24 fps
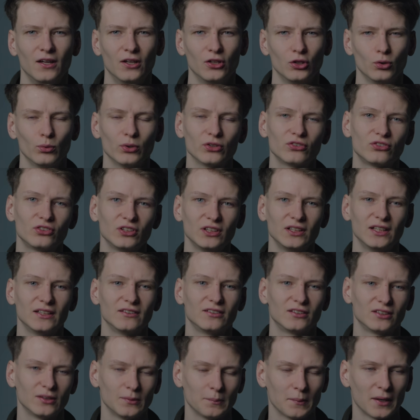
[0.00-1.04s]
You will see
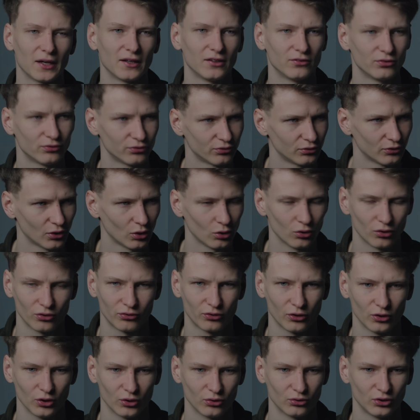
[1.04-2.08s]
this in my older
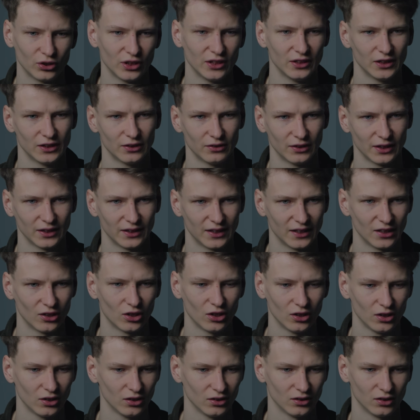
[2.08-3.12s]
photos here, that they
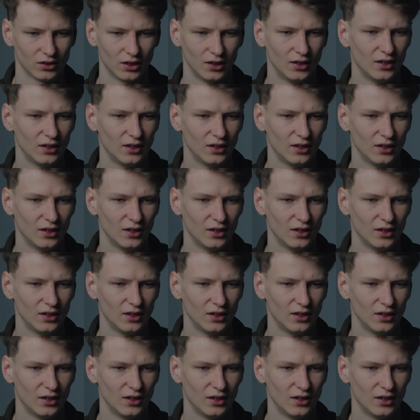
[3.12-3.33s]
all